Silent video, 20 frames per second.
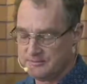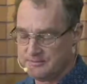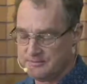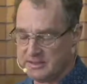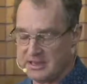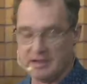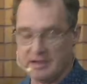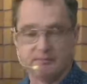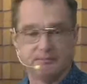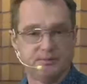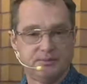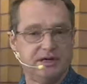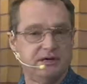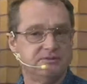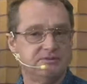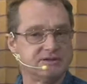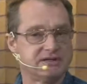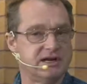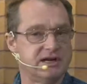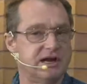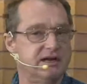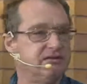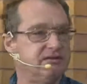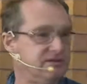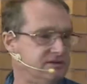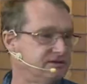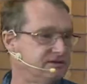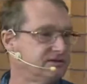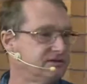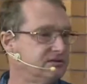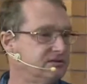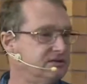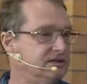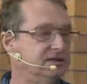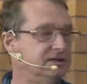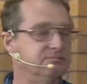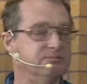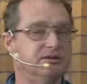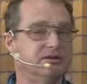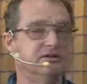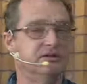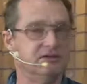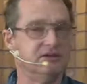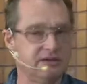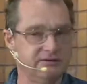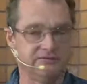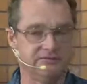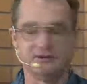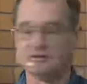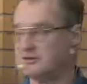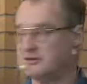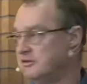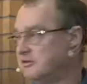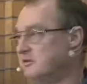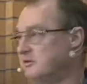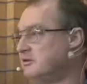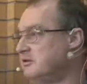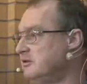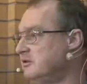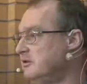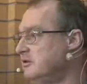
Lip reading: Now, Peter was an atheist. He didn't believe in God.